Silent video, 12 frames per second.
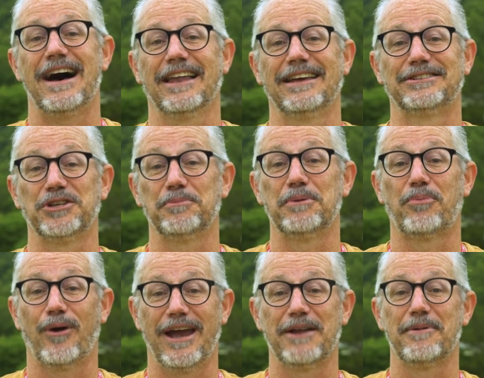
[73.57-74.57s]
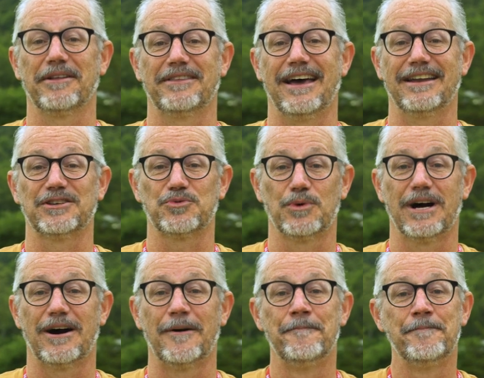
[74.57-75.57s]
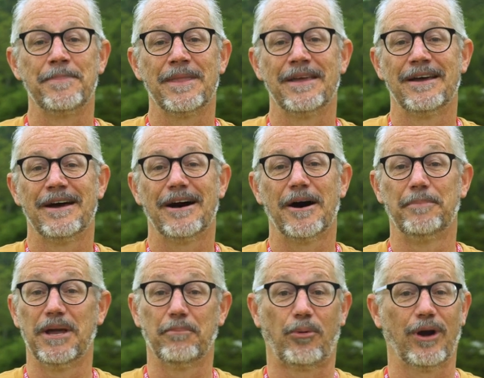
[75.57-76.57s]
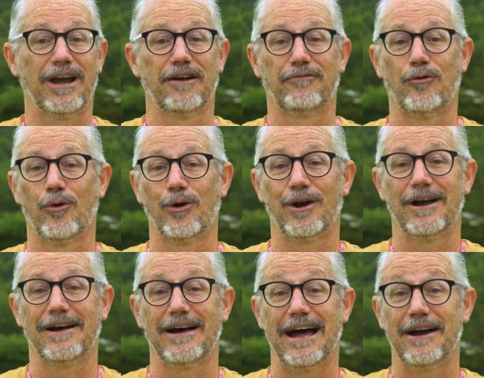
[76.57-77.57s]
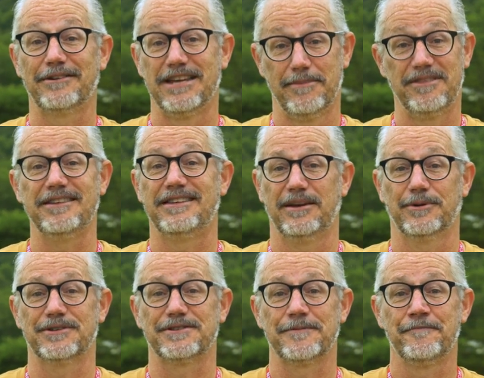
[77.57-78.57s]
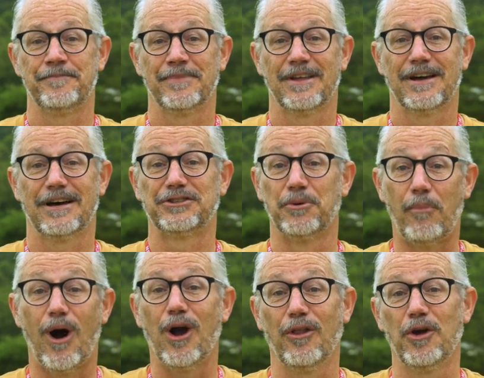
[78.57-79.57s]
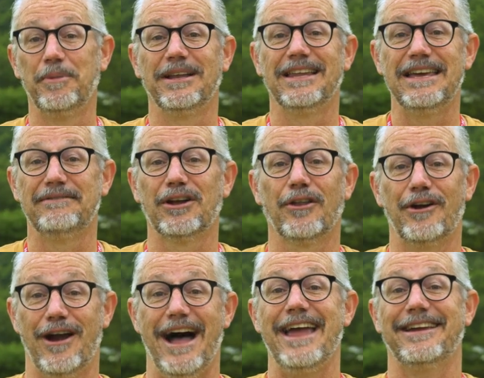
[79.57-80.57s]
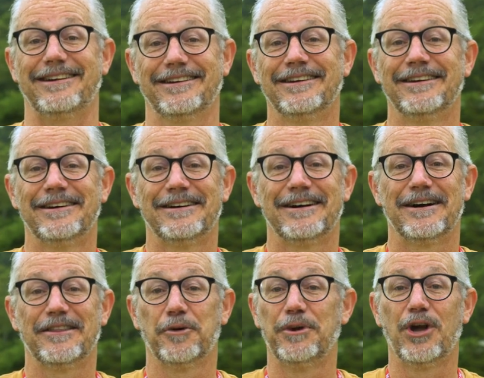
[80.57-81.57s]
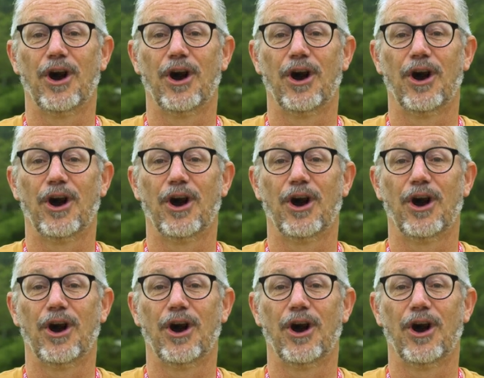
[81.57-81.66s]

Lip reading: Valley, so you can be praying about that as well. Be in prayer for our Timothy teamers. Tomorrow, they'll be leaving on their hike. They'll be